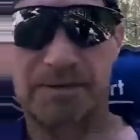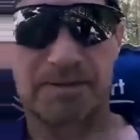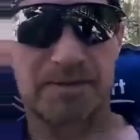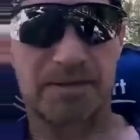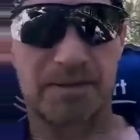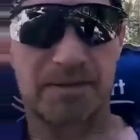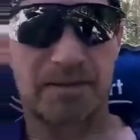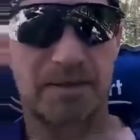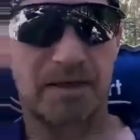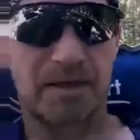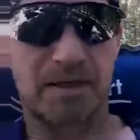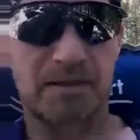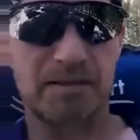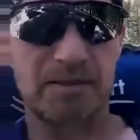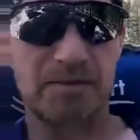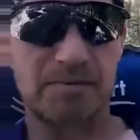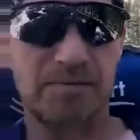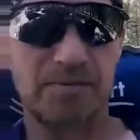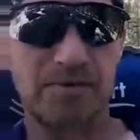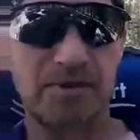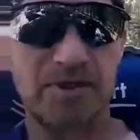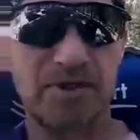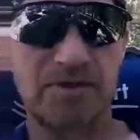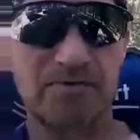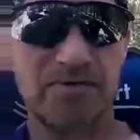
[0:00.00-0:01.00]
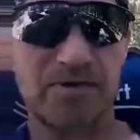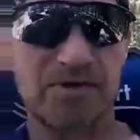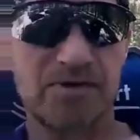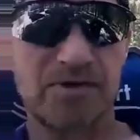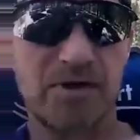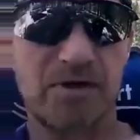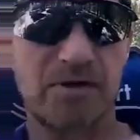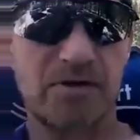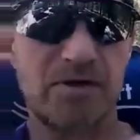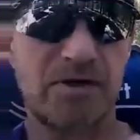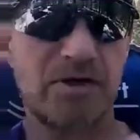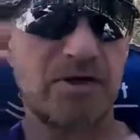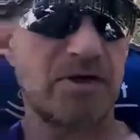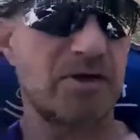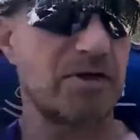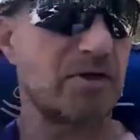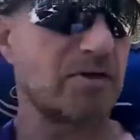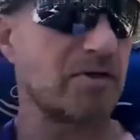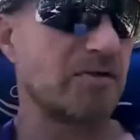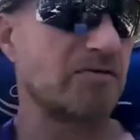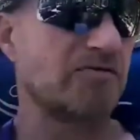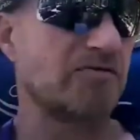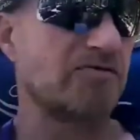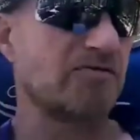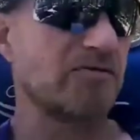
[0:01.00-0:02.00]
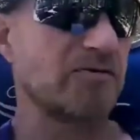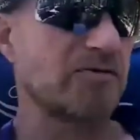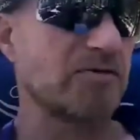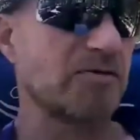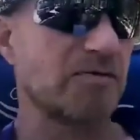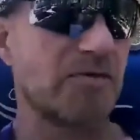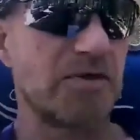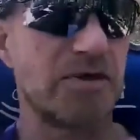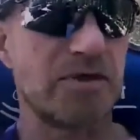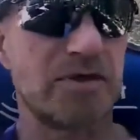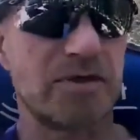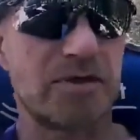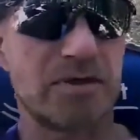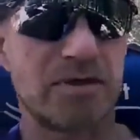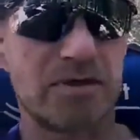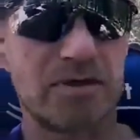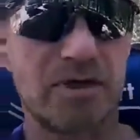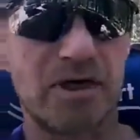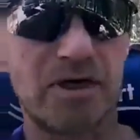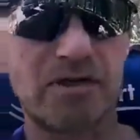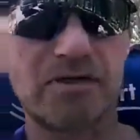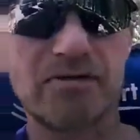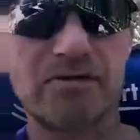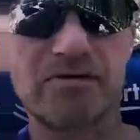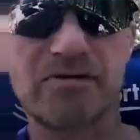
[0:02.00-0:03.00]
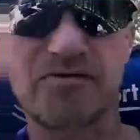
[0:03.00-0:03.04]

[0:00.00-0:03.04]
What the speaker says: It's hard to believe it's already end